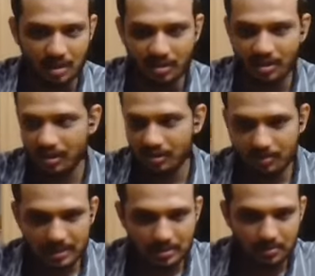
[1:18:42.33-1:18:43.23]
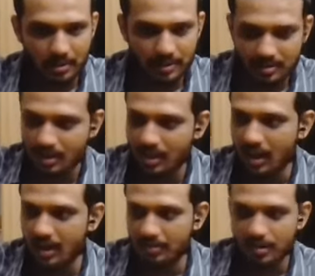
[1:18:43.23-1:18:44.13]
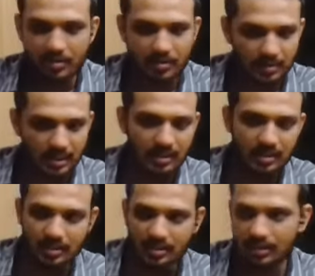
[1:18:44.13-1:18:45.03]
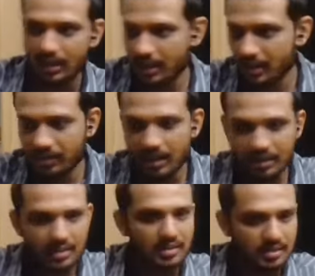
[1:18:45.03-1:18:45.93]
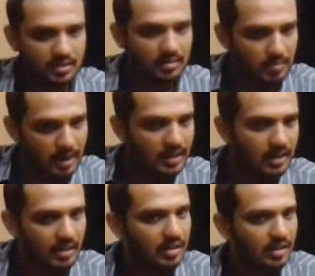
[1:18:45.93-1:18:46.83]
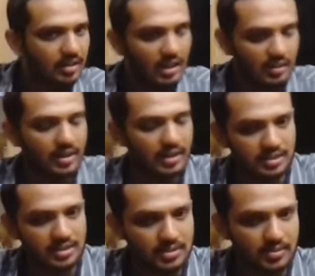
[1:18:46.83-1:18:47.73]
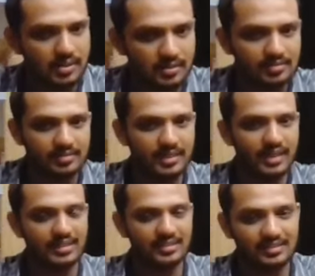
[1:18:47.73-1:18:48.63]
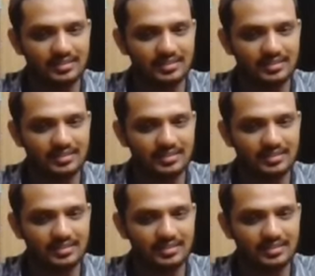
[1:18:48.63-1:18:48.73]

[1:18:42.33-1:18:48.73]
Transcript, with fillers: are the major points, and apart from that, there are even other minor advantages as well. Yeah.